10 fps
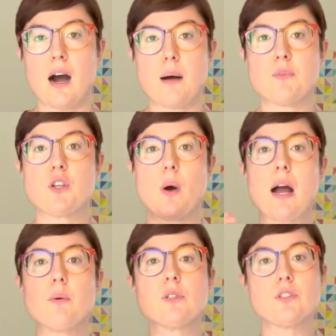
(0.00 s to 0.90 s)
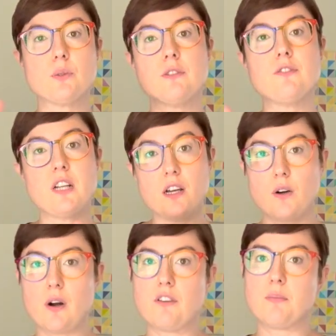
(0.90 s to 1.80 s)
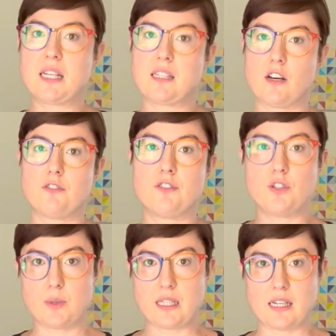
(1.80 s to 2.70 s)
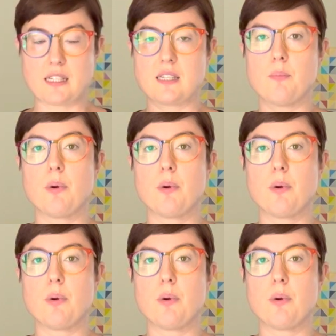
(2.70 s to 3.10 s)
So I will do a video of myself doing this,